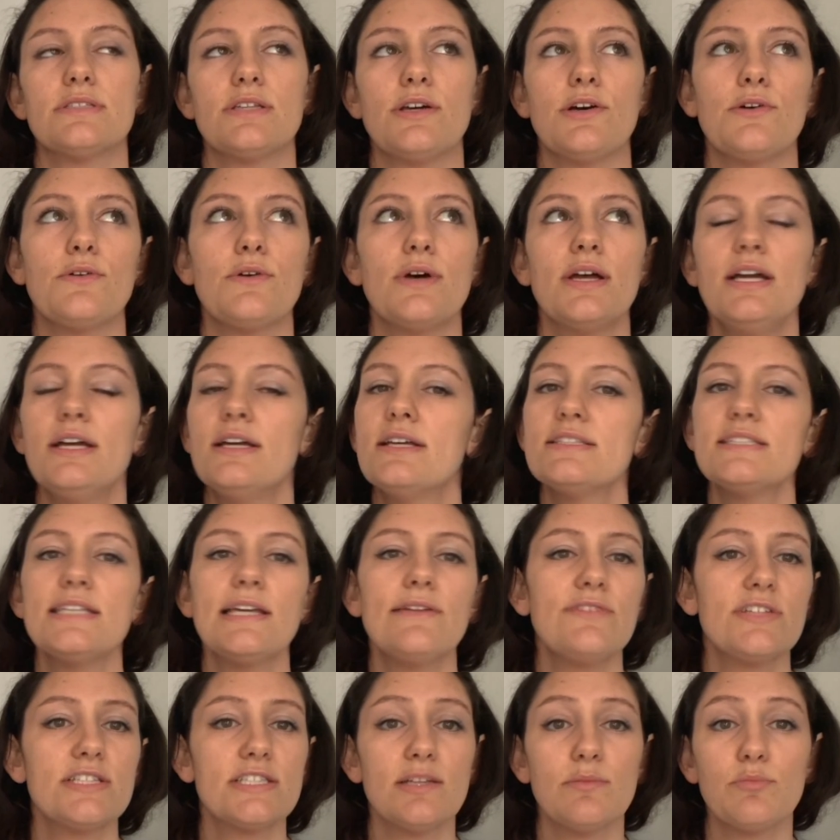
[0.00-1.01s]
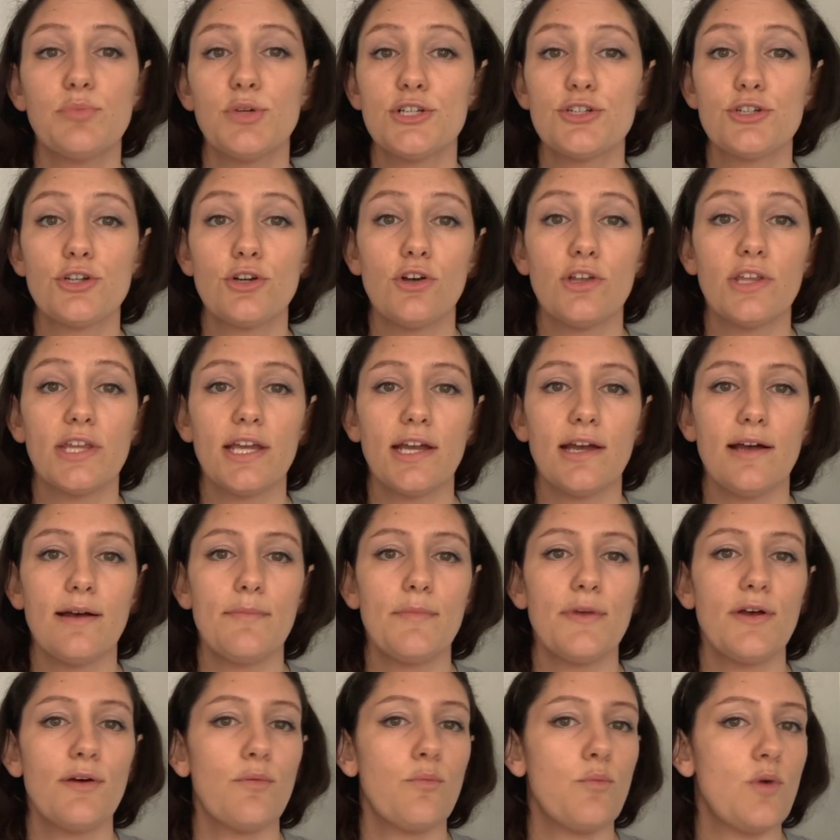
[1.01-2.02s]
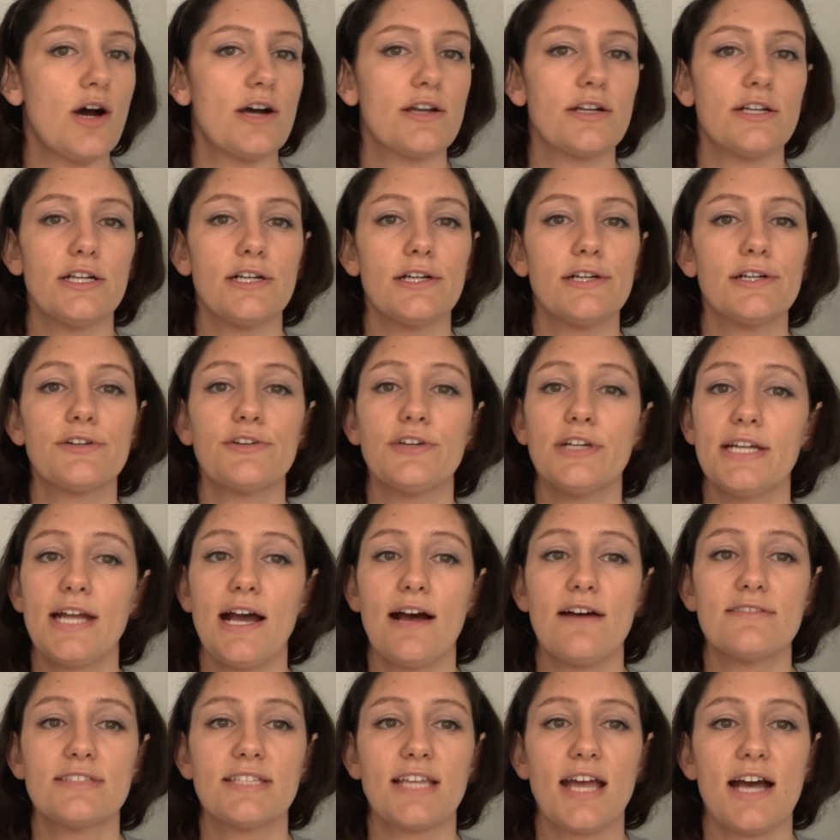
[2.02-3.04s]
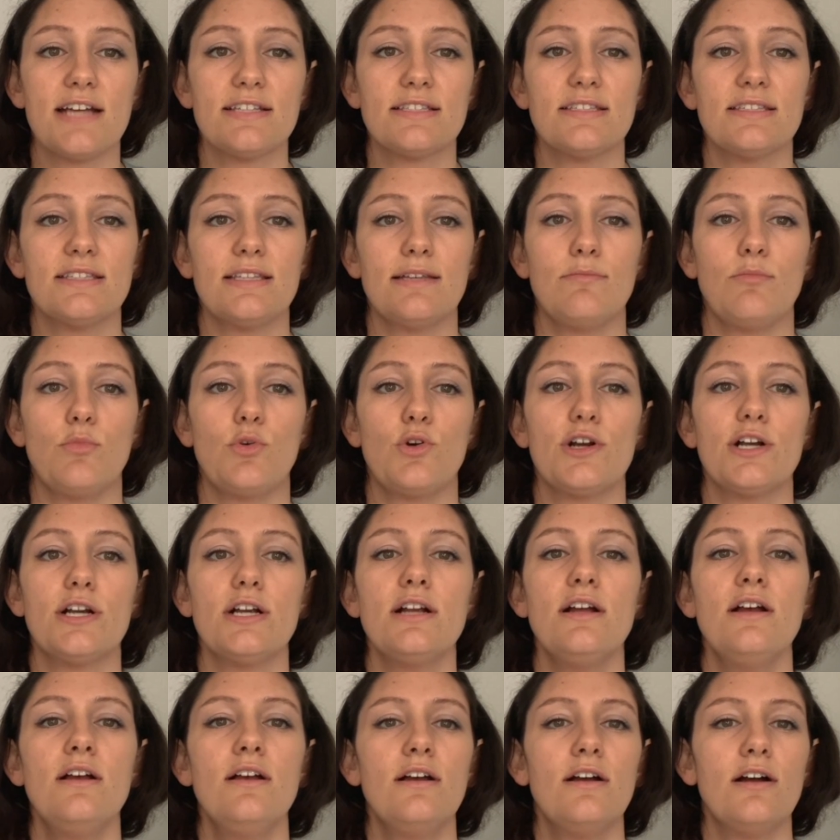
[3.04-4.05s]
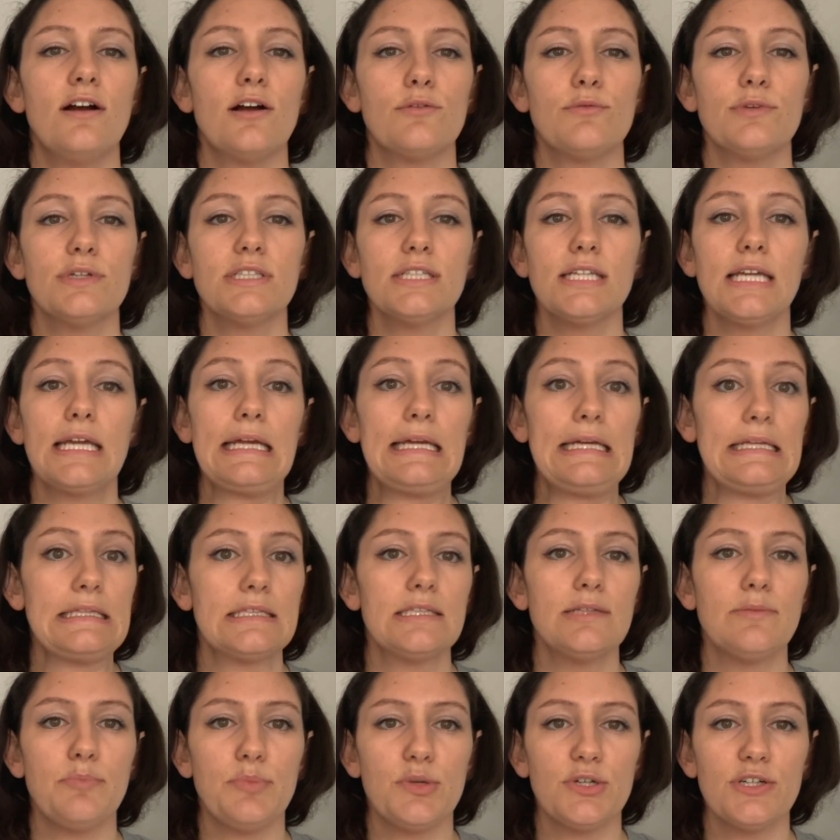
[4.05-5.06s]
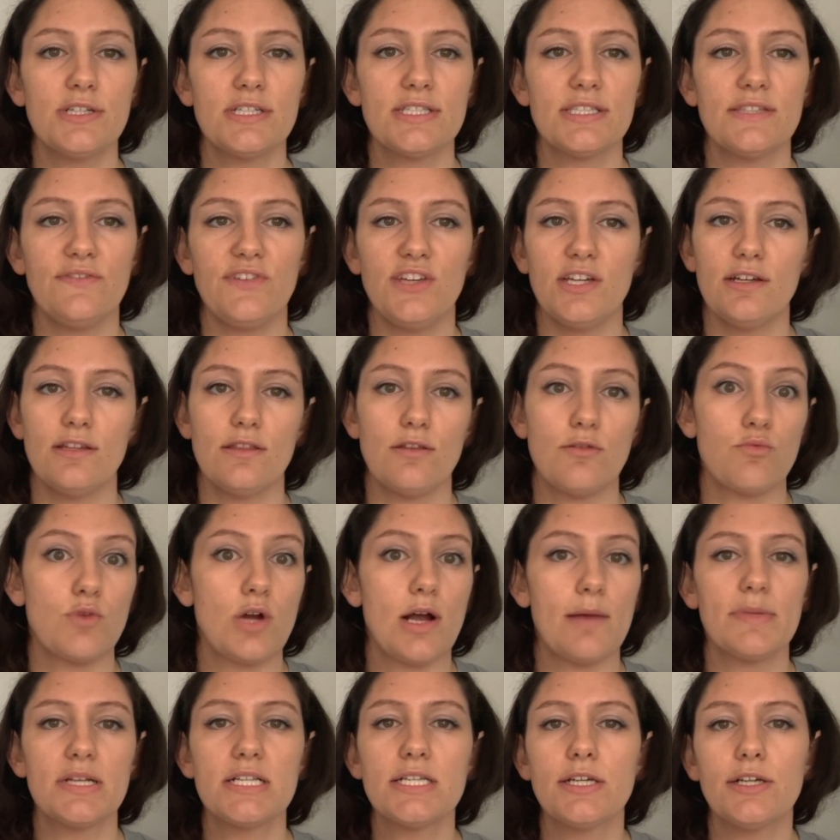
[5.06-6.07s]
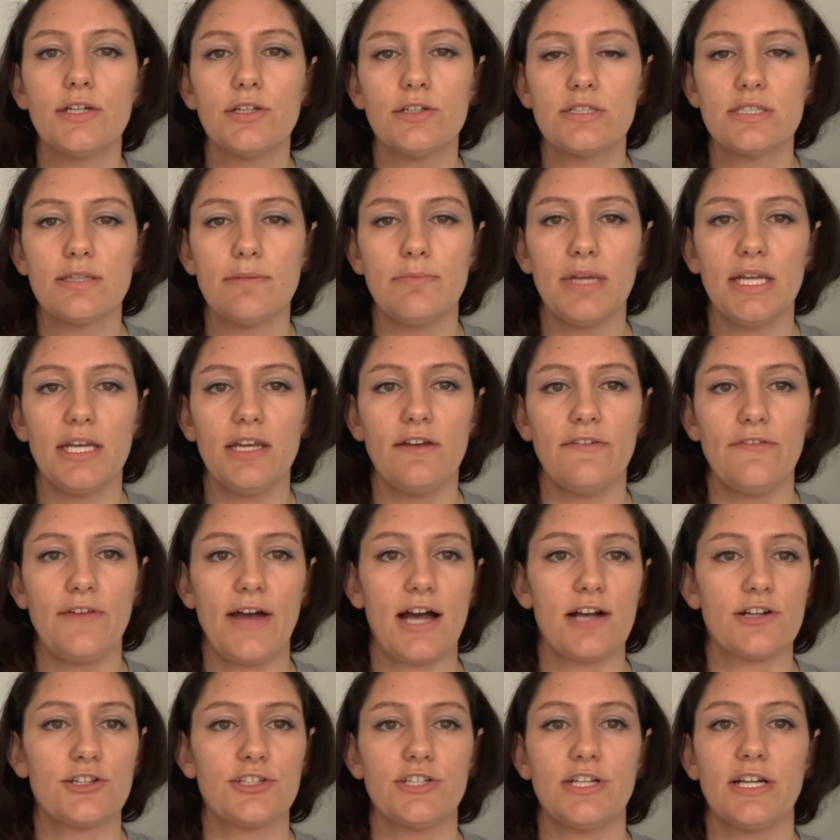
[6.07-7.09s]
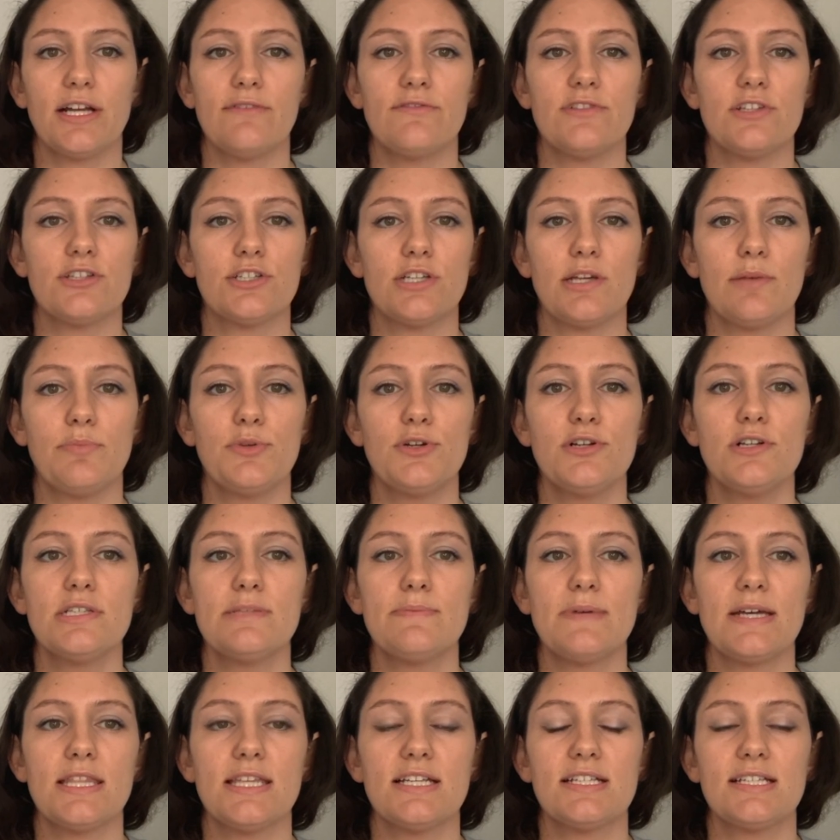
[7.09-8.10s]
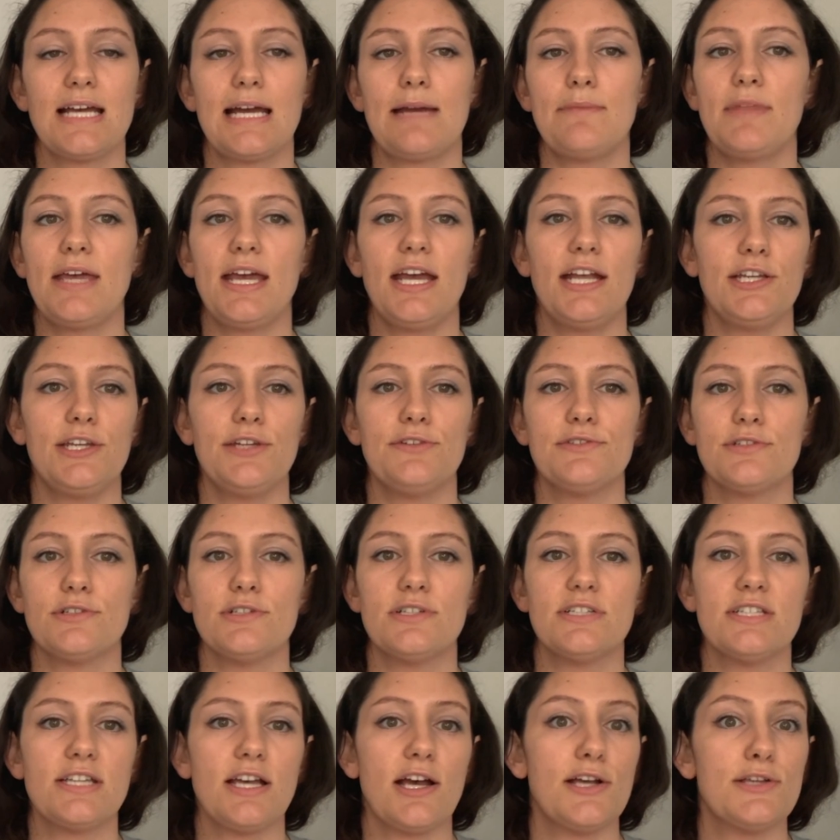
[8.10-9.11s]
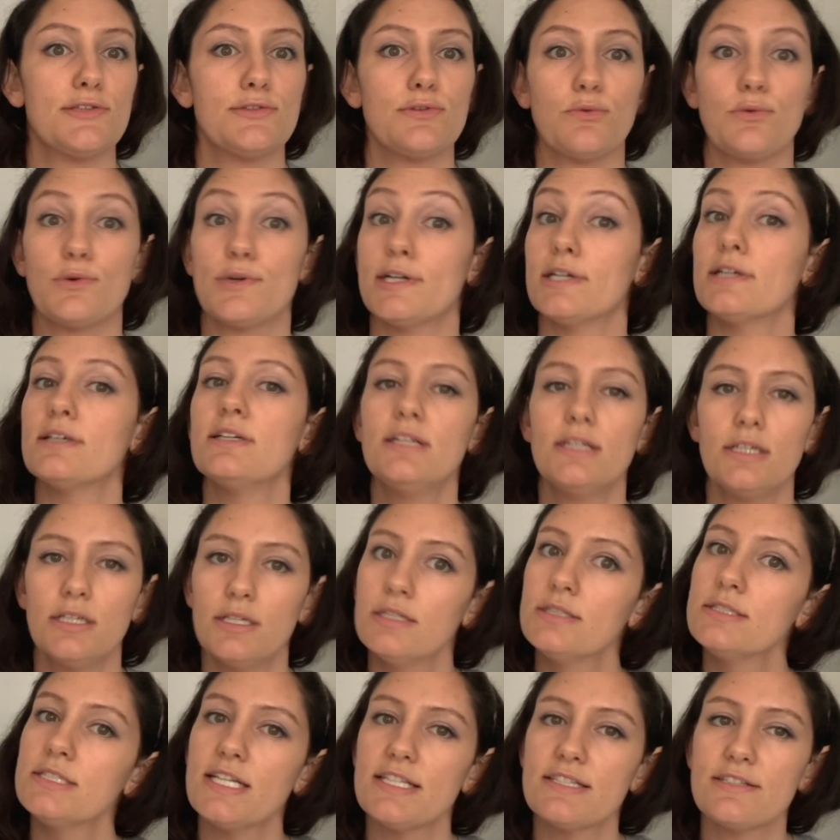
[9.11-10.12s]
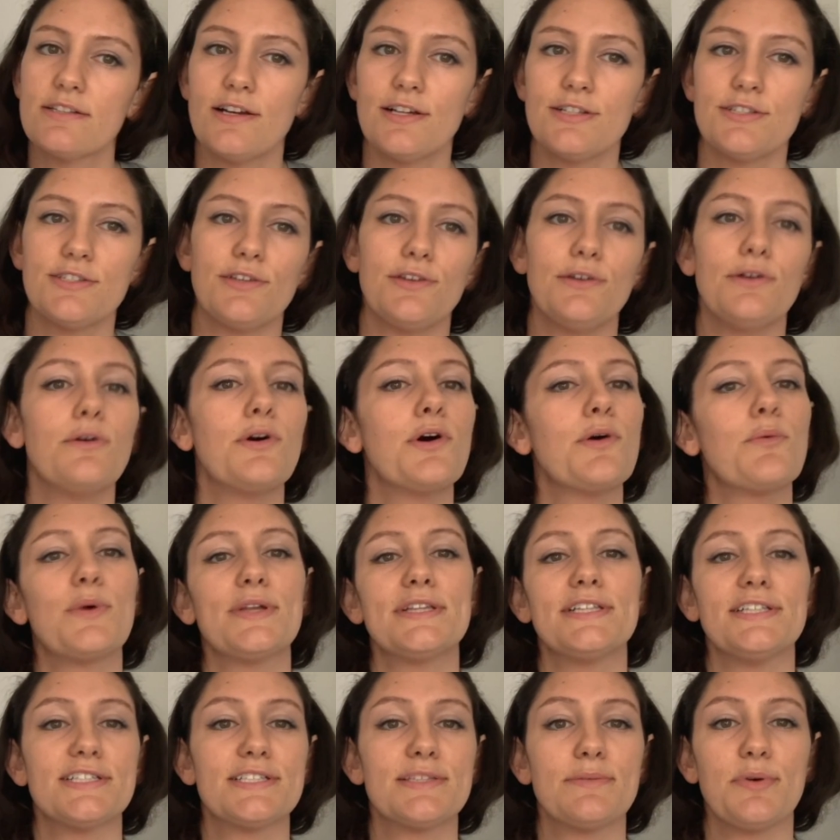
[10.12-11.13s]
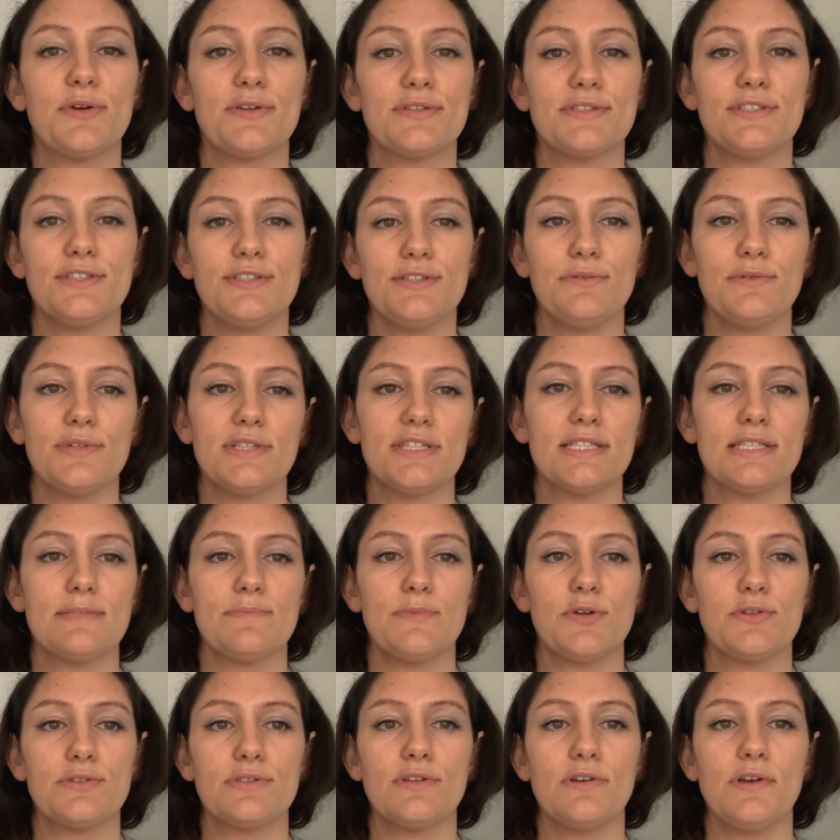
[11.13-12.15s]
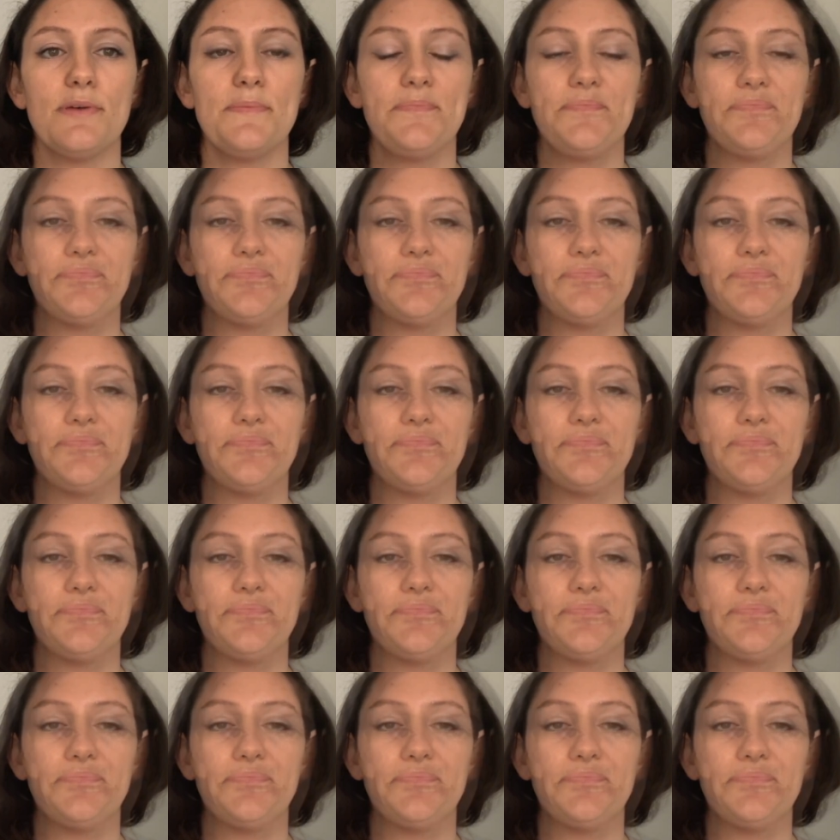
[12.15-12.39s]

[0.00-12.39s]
So savings in petroleum, water, greenhouse gases, and more are really in the books via the raw materials and manufacturing of the shippers by the time the end user does or does not do what they're supposed to do with disposal.